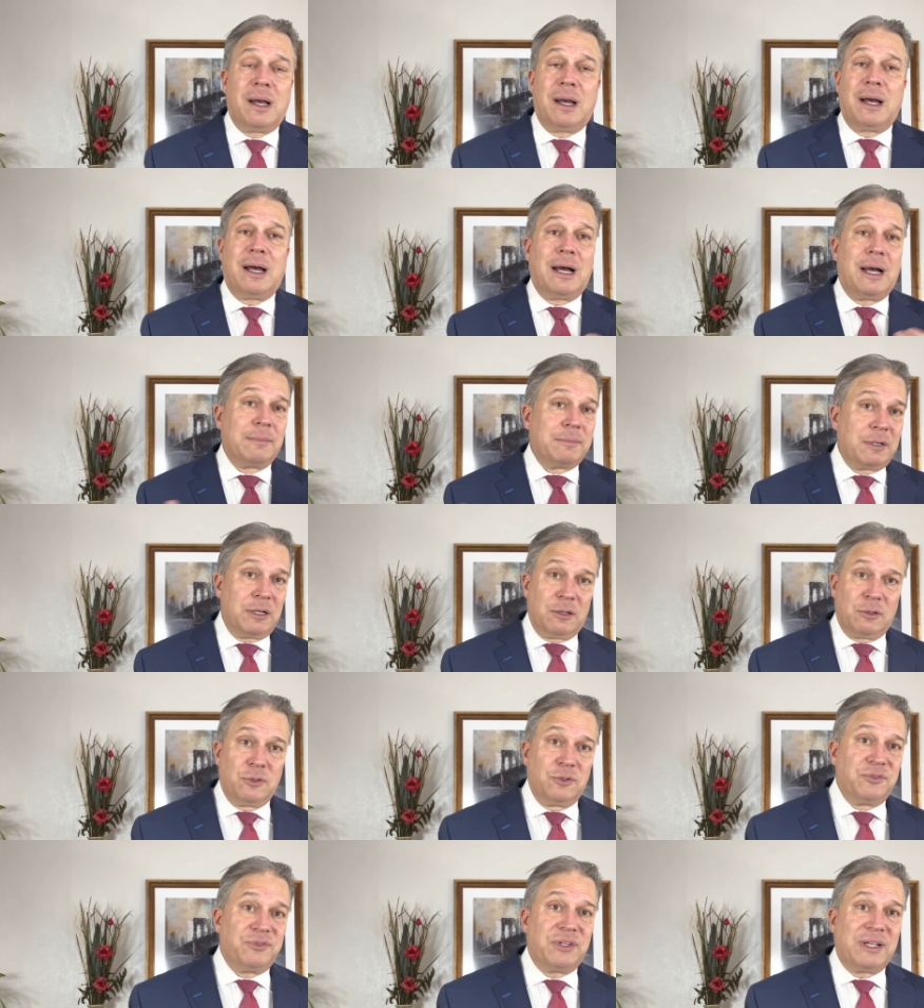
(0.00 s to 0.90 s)
I'm going to
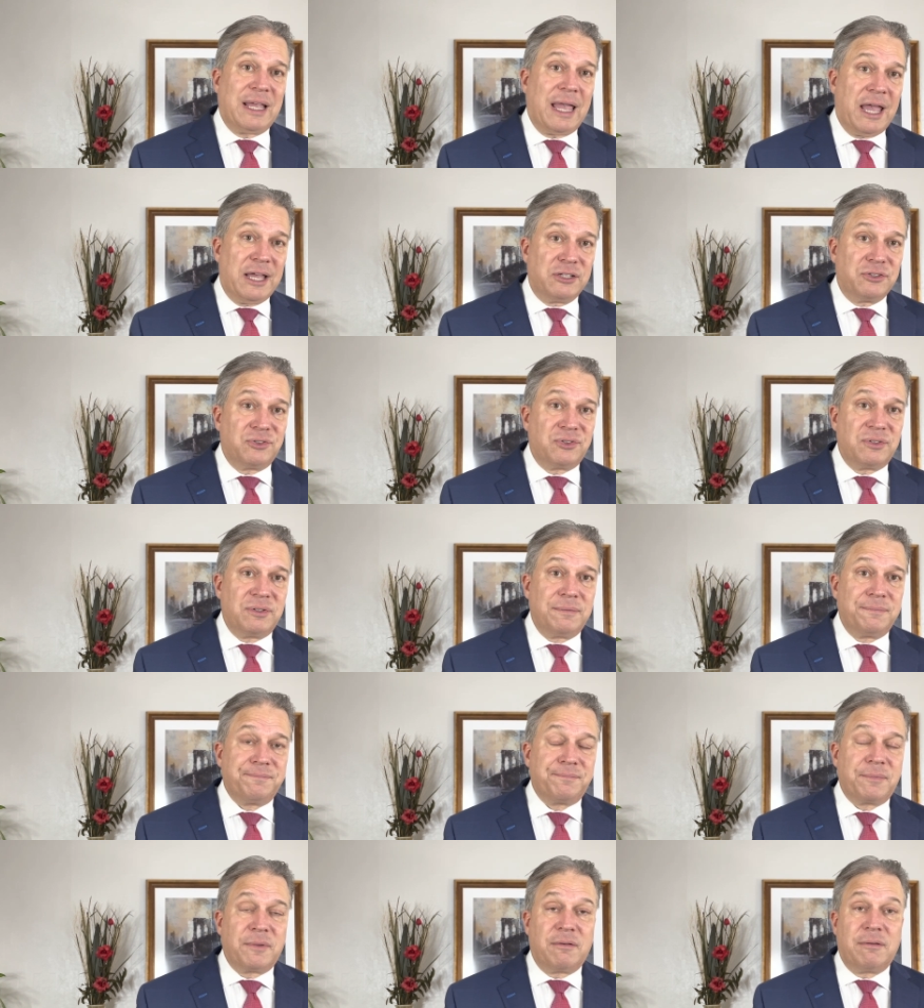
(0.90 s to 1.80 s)
lose the case.
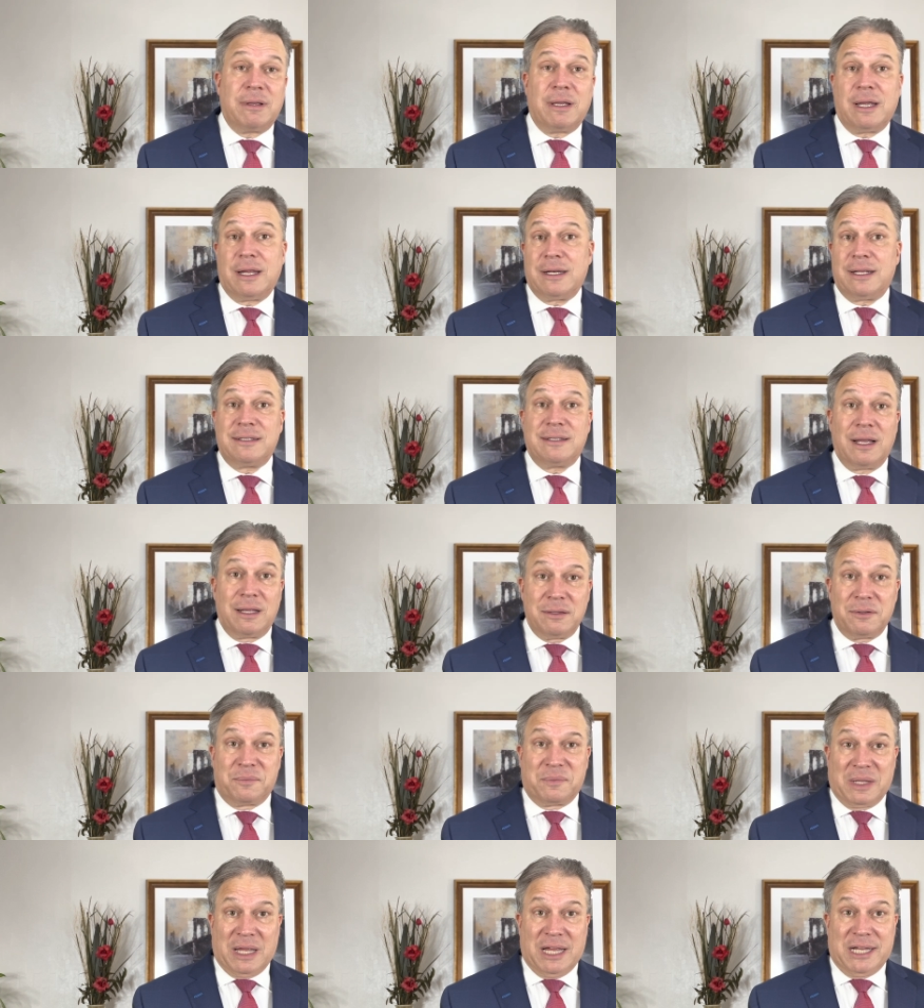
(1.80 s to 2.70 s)
Right? And I tell
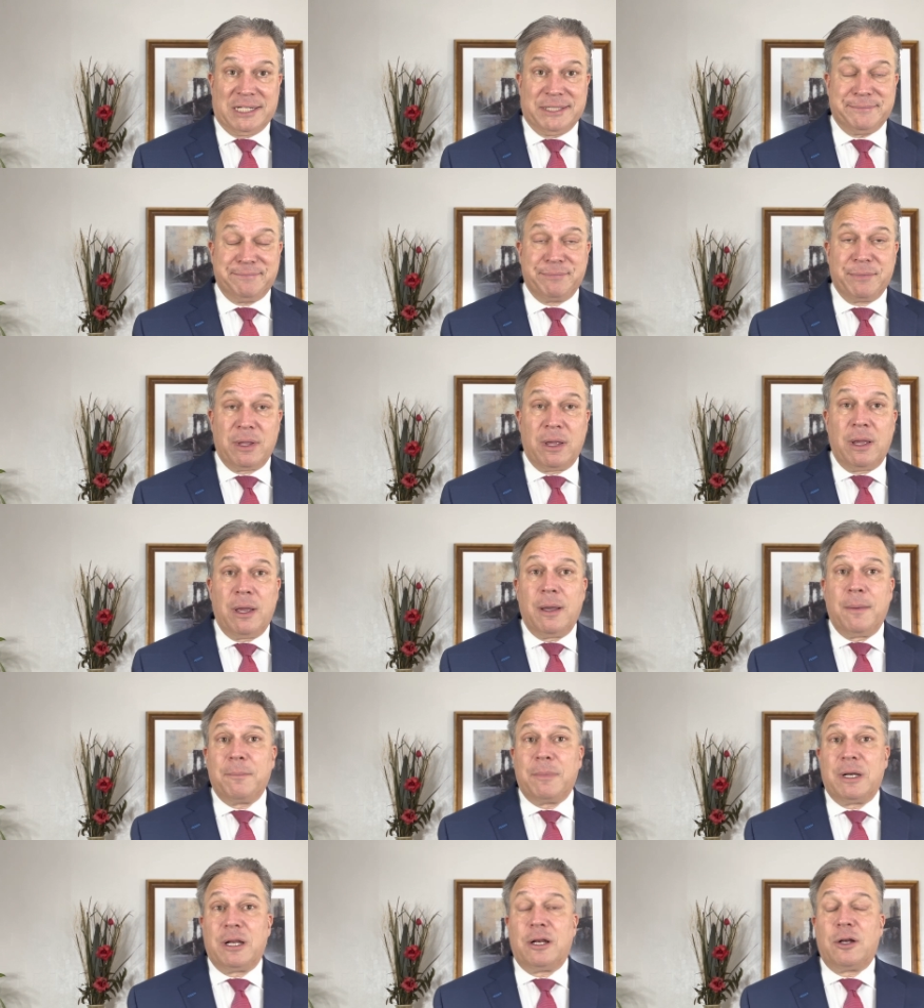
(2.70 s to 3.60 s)
them that.
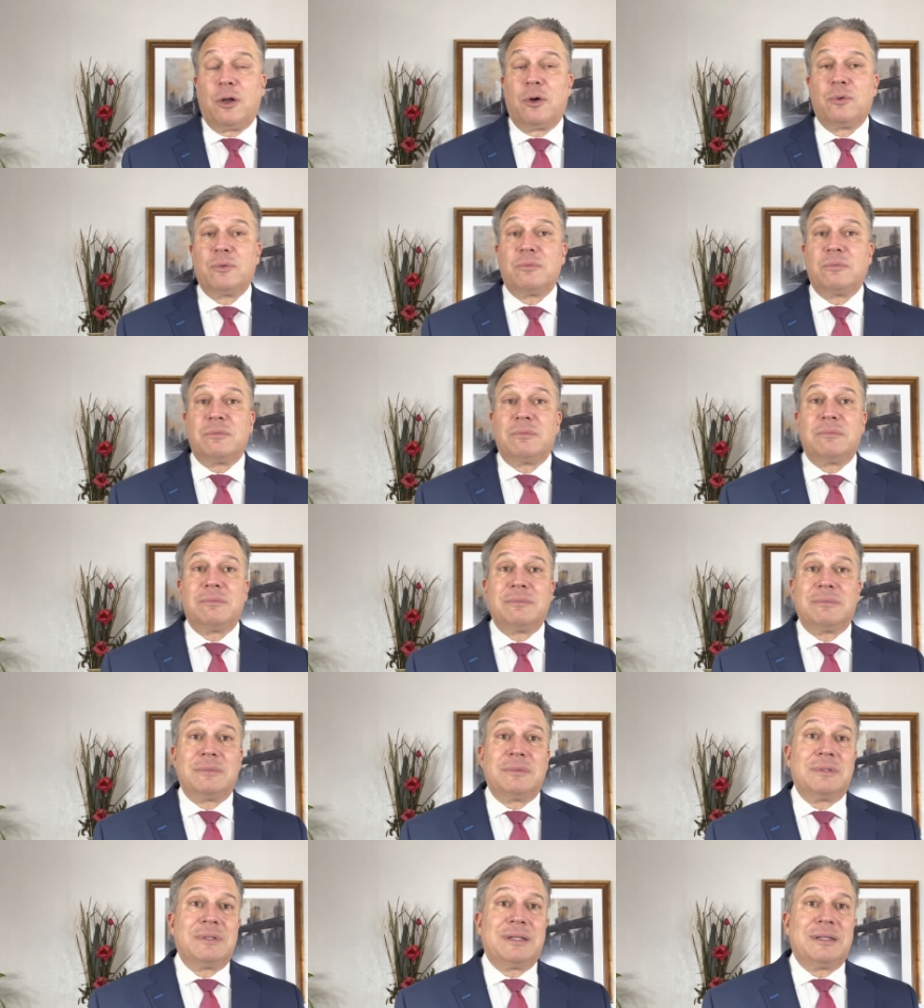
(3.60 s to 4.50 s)
But I don't
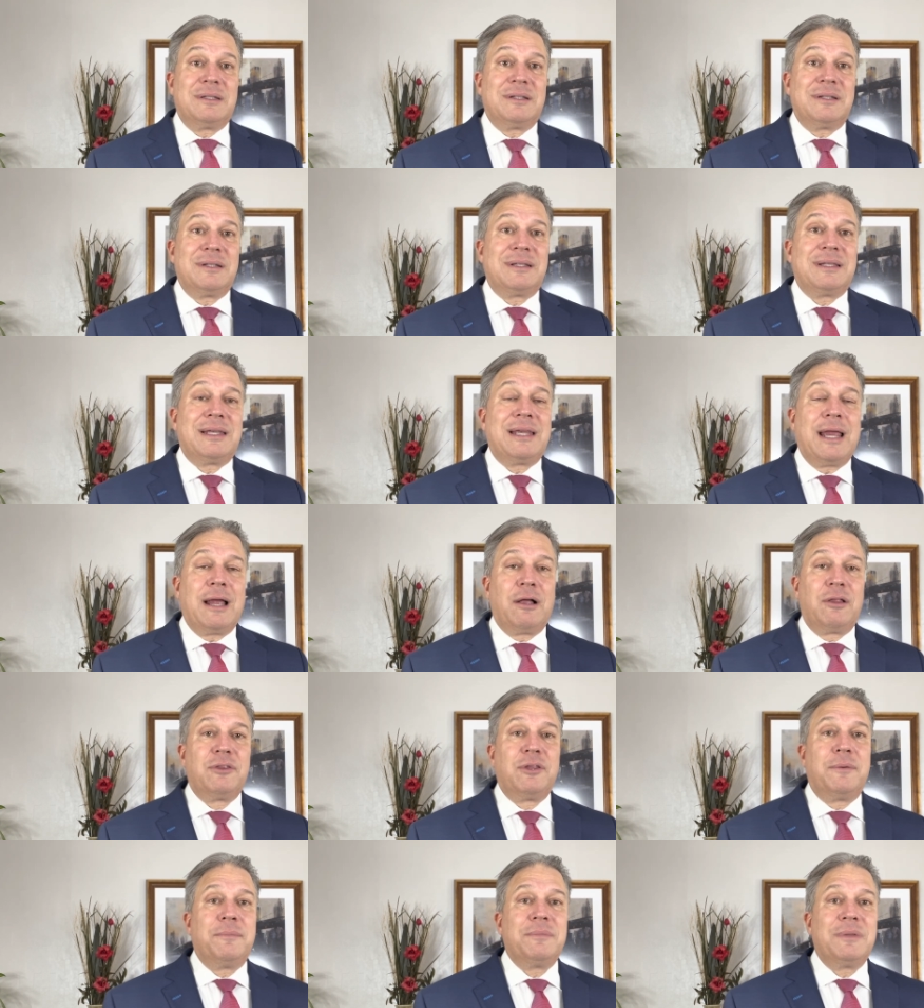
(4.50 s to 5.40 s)
tell
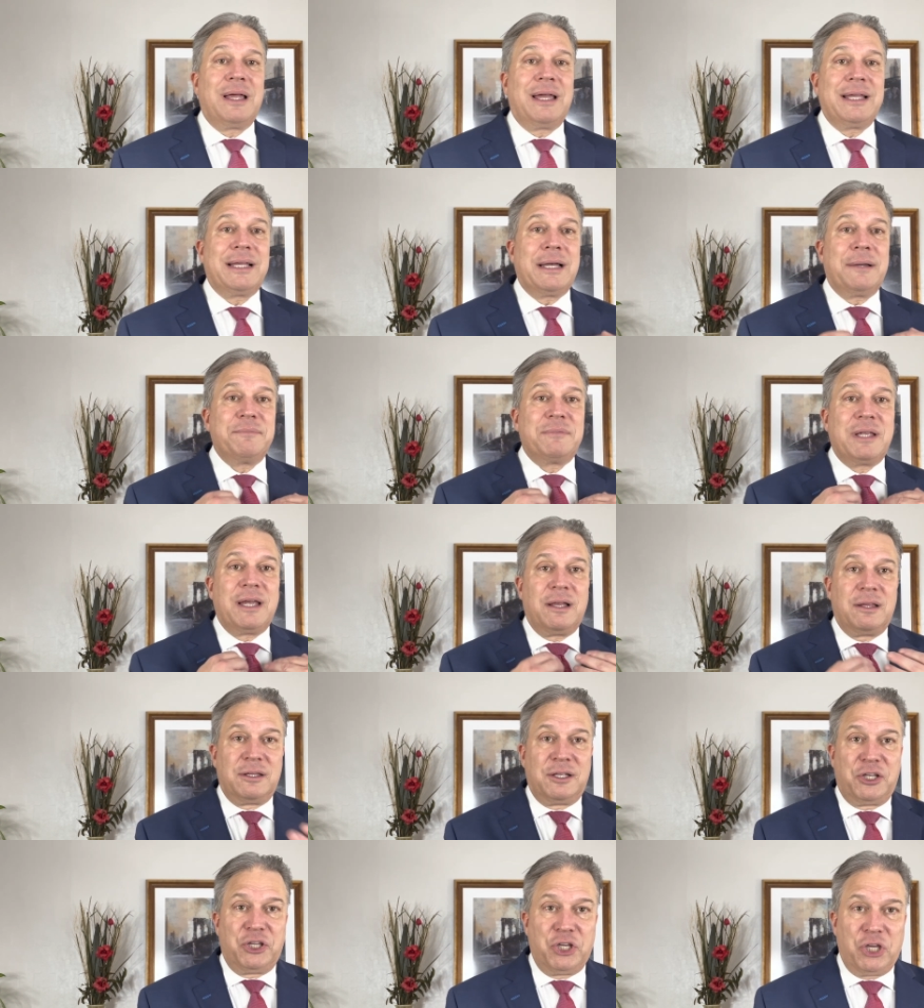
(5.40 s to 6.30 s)
them like I'm
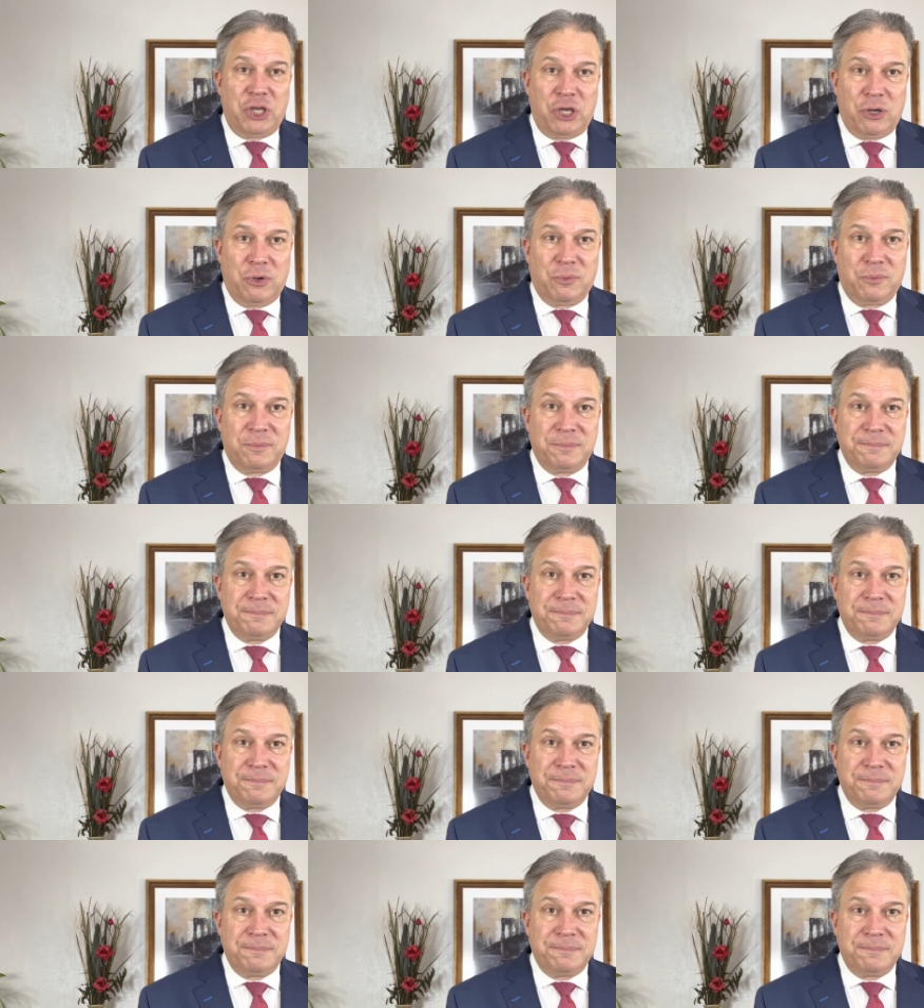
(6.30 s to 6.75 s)
telling you.